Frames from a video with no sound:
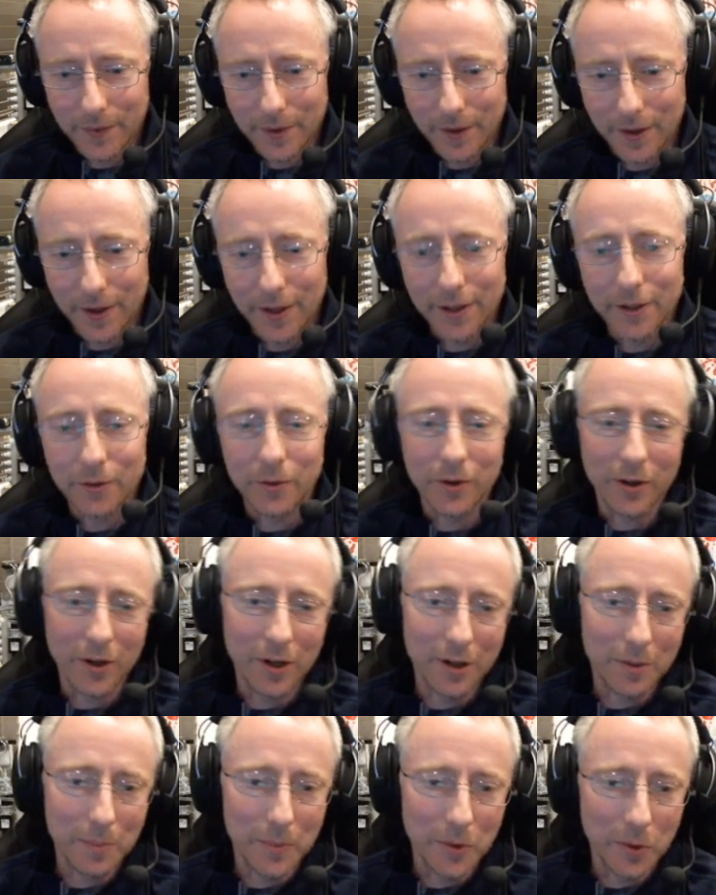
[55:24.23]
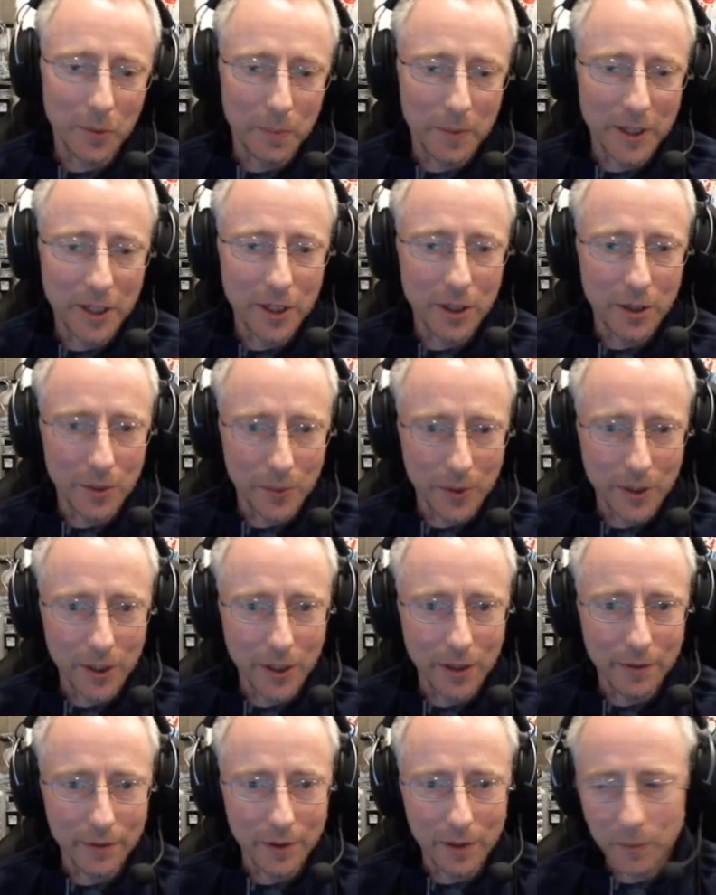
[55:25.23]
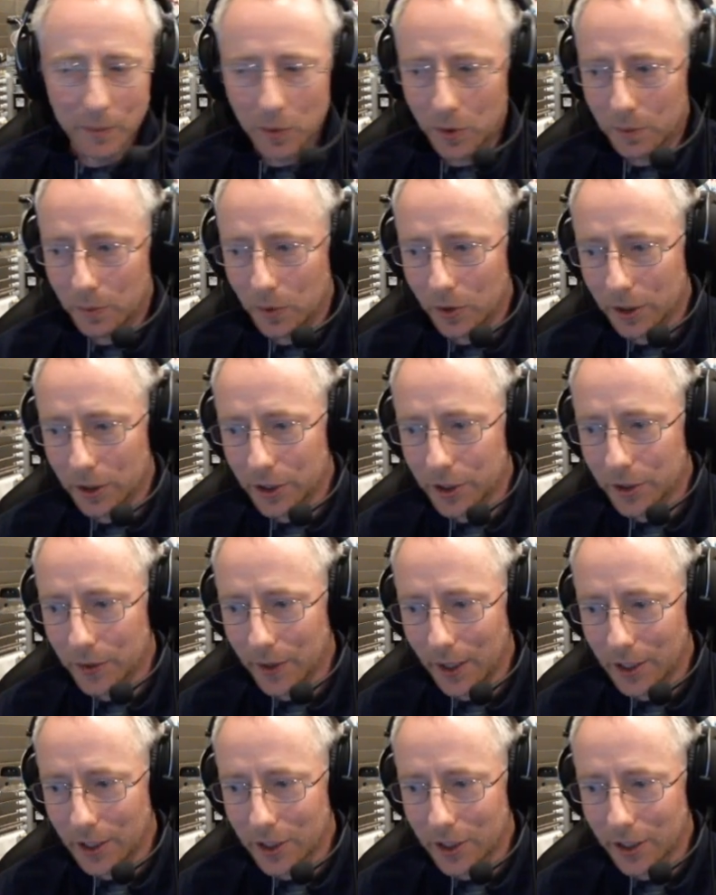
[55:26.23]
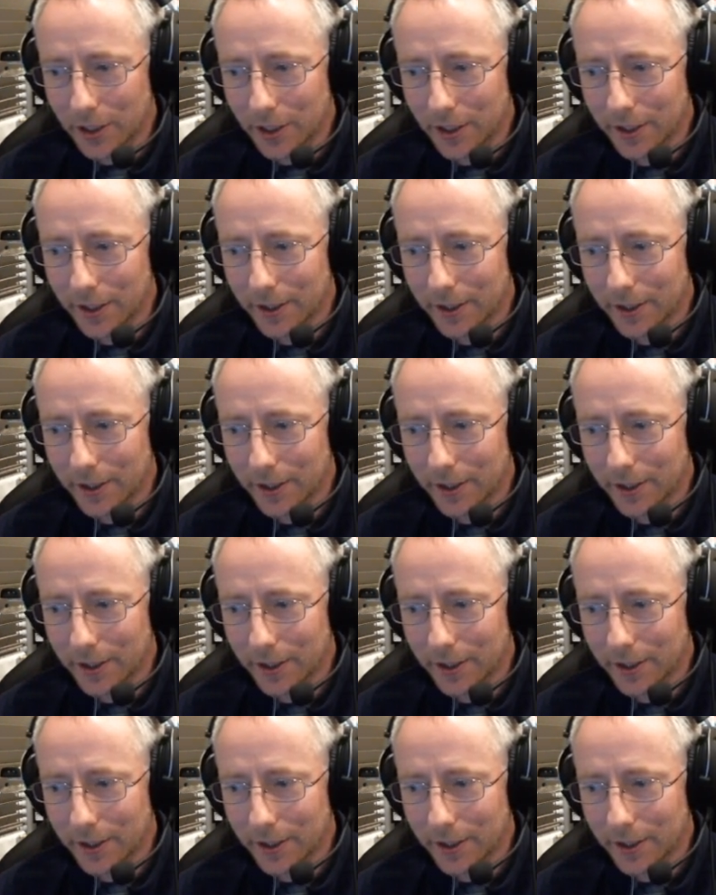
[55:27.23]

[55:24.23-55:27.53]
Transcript: And the regrettable meteor would have given him one more too, actually.